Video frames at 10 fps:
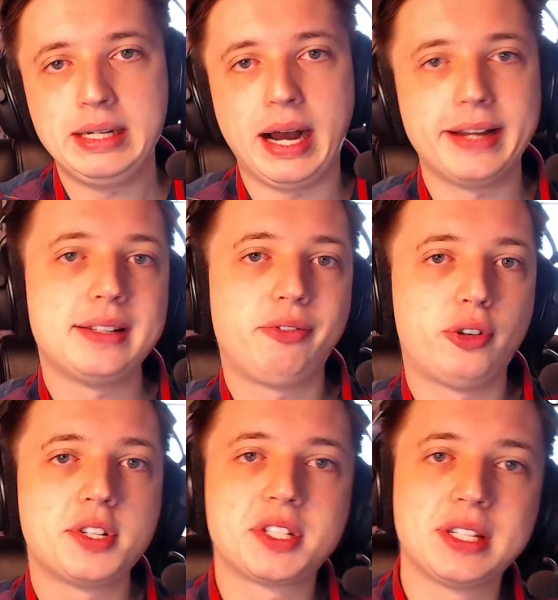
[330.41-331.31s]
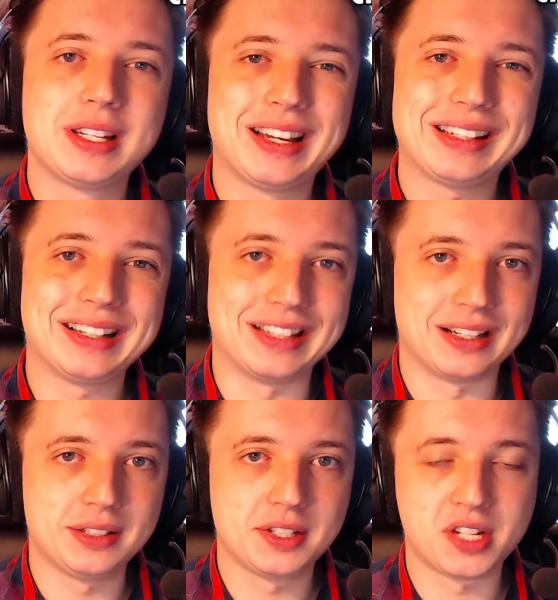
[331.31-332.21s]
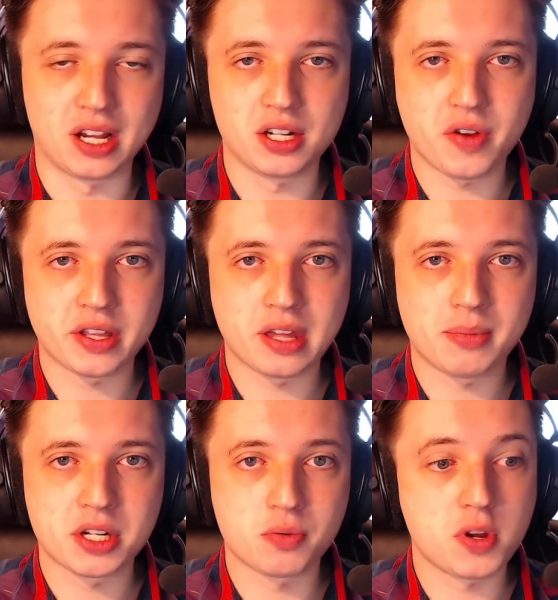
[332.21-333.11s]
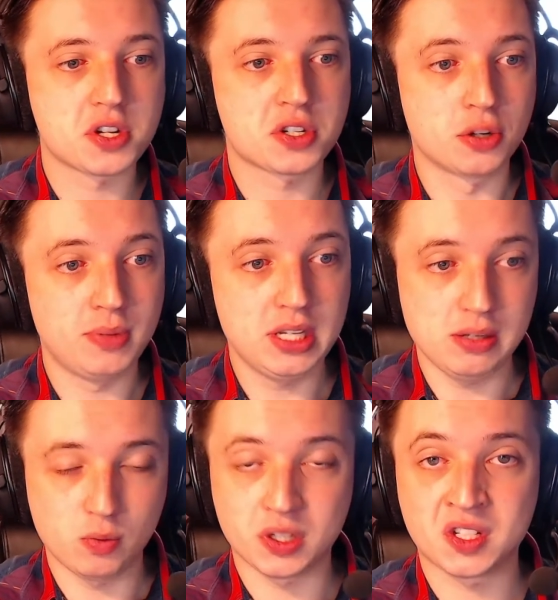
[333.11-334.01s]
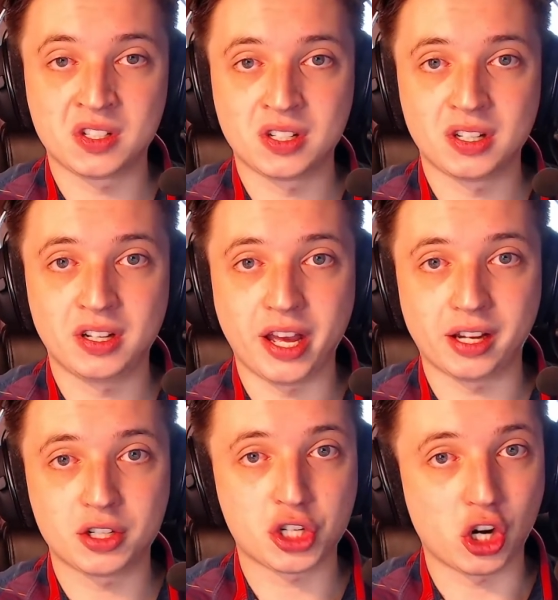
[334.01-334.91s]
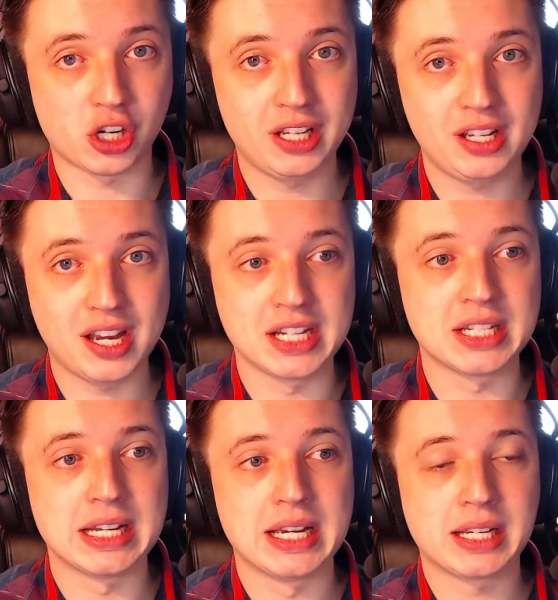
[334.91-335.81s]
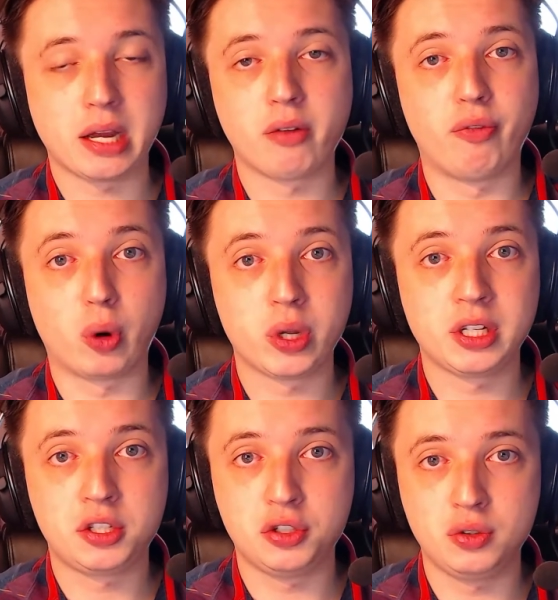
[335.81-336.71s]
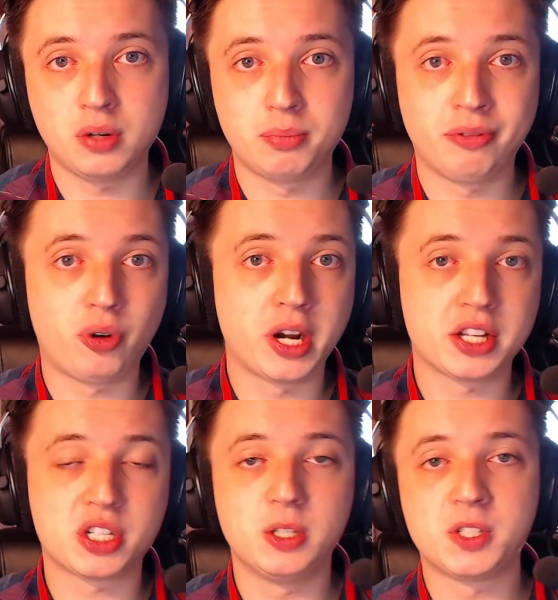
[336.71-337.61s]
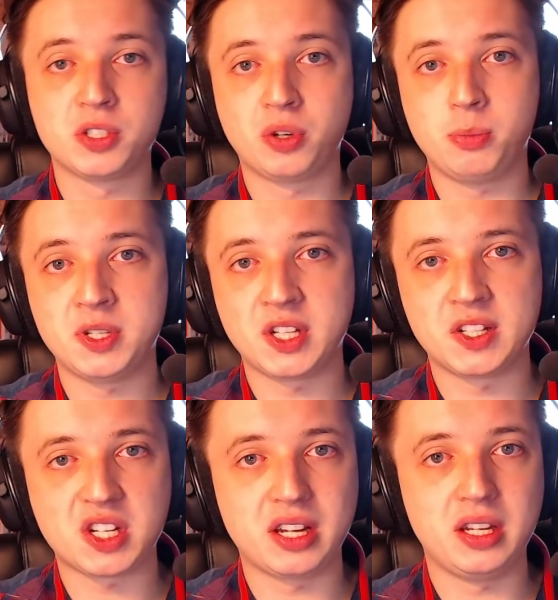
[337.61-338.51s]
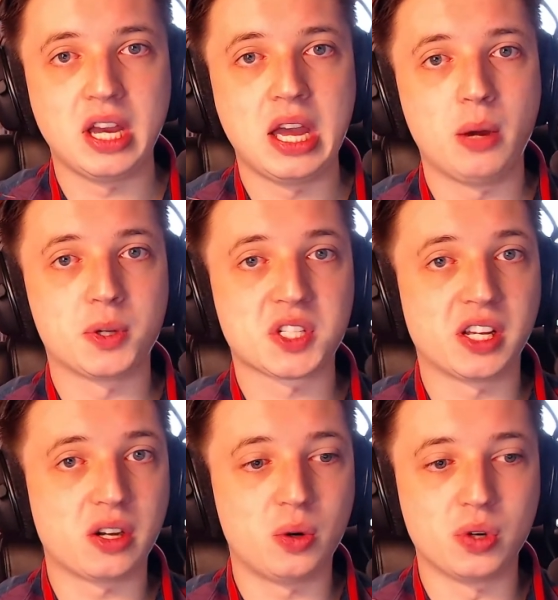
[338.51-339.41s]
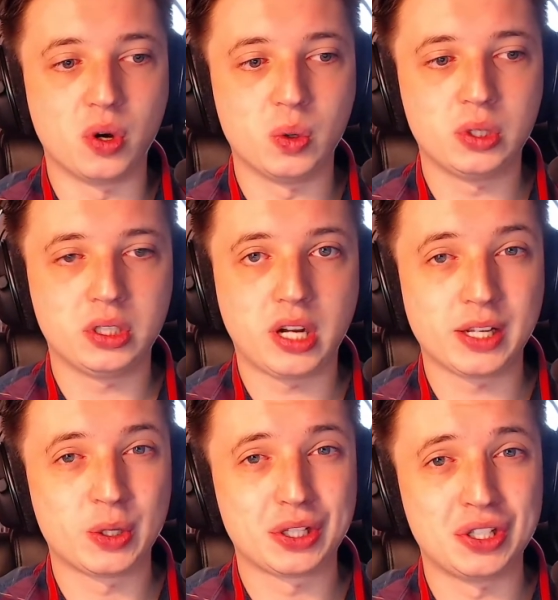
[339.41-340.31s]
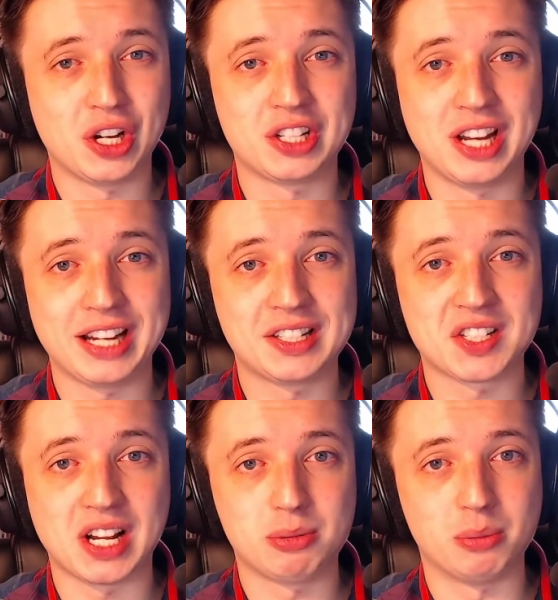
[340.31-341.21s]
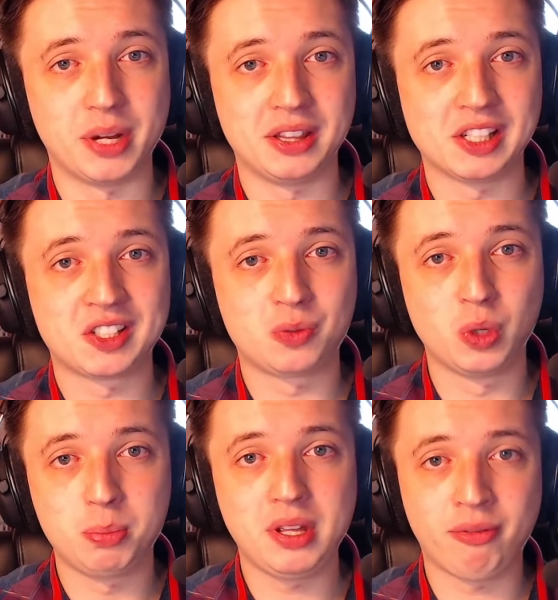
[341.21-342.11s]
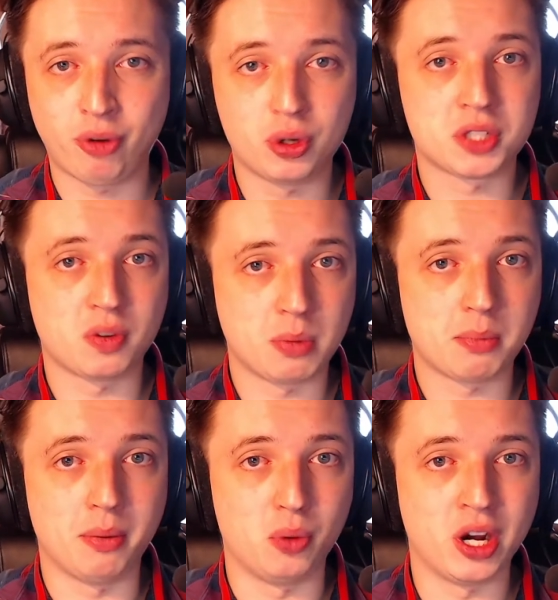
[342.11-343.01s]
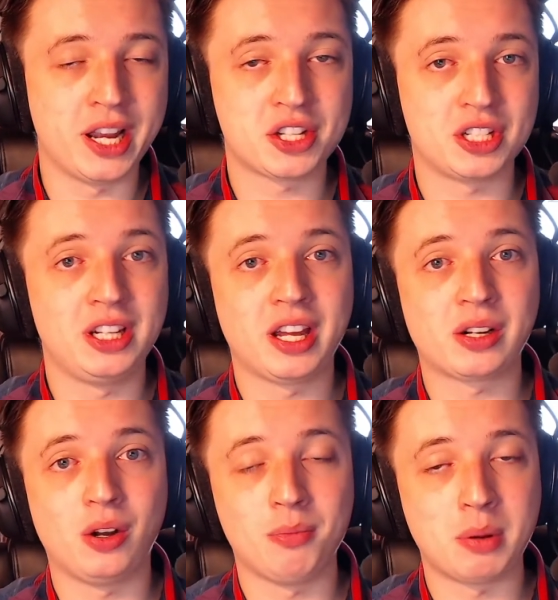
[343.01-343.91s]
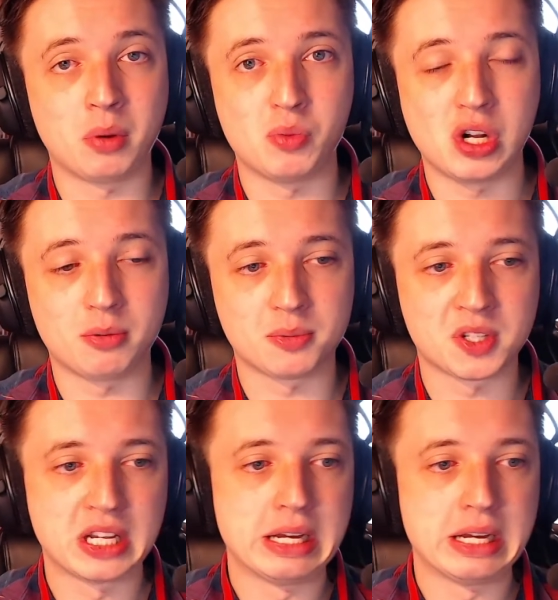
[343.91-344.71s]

I at first didn't like Aya, ah the title track, that much, which to me was like shocking and kind of worrying too before I actually listened to the B-sides I was like oh no I could not like this album and that would be a first for Mamamoo I actually like all Mamamoo albums